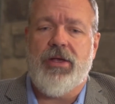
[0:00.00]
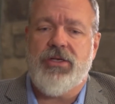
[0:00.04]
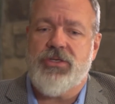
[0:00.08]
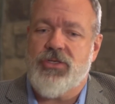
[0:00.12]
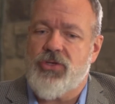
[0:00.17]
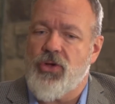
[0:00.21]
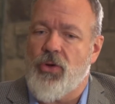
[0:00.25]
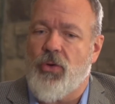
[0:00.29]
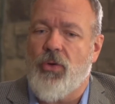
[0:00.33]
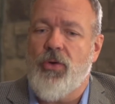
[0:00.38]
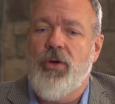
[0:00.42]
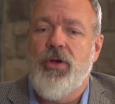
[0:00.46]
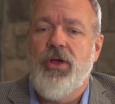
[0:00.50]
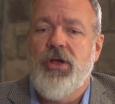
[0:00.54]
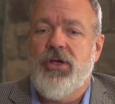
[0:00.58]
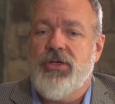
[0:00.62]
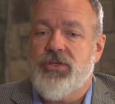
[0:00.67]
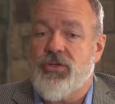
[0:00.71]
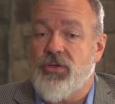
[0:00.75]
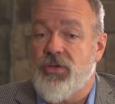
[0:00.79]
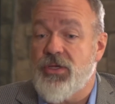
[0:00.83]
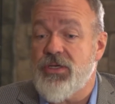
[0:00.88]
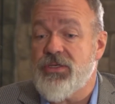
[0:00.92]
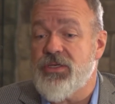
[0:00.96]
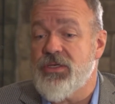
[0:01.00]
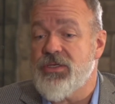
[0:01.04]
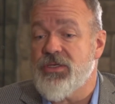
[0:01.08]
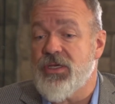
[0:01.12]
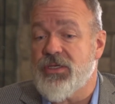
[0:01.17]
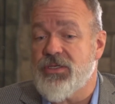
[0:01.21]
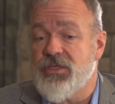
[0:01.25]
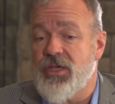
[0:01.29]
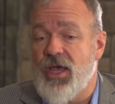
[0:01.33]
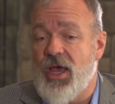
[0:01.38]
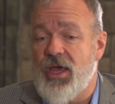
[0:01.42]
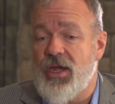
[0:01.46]
So this is
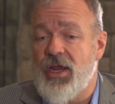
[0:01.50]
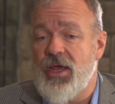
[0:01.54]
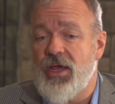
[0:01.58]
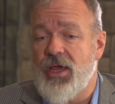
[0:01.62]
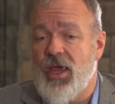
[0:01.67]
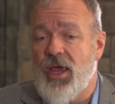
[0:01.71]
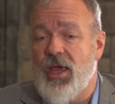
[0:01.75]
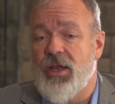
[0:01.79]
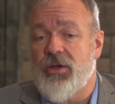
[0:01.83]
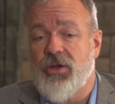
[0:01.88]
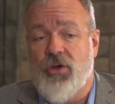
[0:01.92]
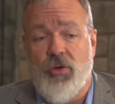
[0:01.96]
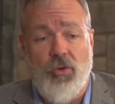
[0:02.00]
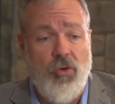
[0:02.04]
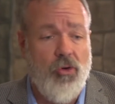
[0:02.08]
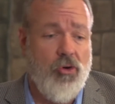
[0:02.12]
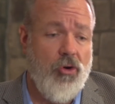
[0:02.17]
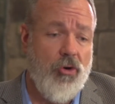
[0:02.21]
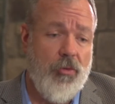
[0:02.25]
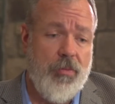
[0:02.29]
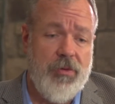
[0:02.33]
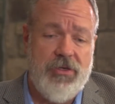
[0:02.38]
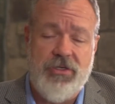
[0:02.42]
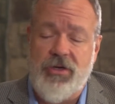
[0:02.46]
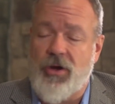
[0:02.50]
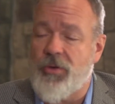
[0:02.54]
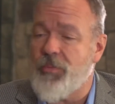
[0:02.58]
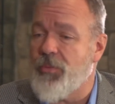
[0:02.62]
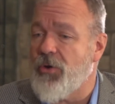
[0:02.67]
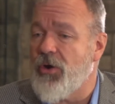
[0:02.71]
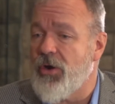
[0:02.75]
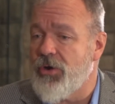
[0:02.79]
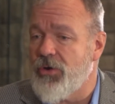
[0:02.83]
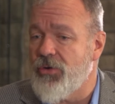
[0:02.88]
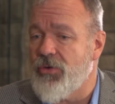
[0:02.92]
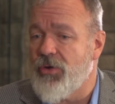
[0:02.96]
exciting, and Goldcorp is our
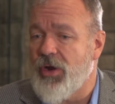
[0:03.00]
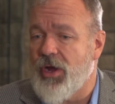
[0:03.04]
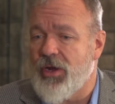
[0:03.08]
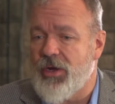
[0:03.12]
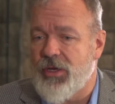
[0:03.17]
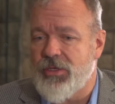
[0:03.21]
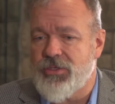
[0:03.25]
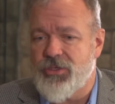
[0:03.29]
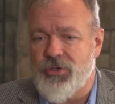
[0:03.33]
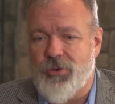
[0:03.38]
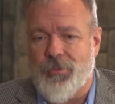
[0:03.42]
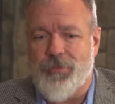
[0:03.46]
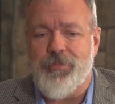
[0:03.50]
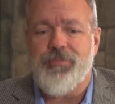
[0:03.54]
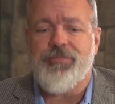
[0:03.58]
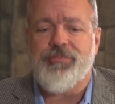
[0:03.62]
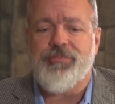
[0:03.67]
partner on it. So